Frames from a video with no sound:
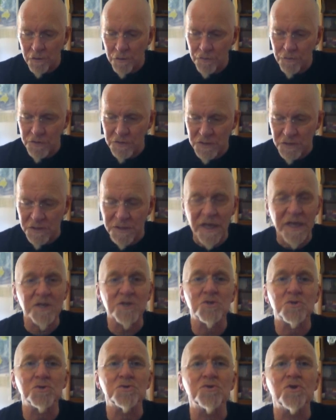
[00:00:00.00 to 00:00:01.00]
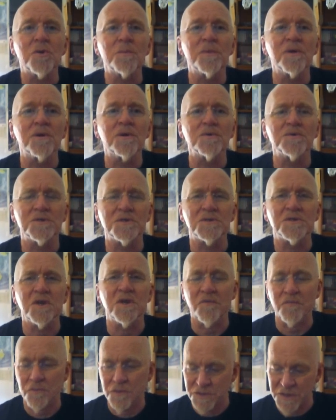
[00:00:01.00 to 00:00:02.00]
the recent astronomical
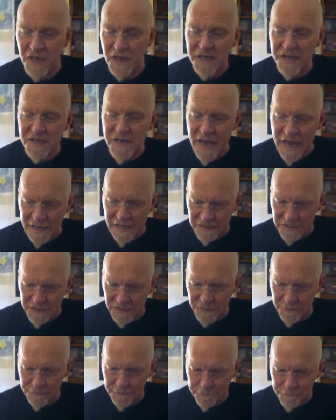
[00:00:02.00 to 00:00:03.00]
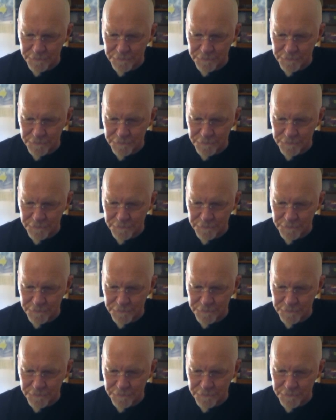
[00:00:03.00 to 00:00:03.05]
discoveries. Yet,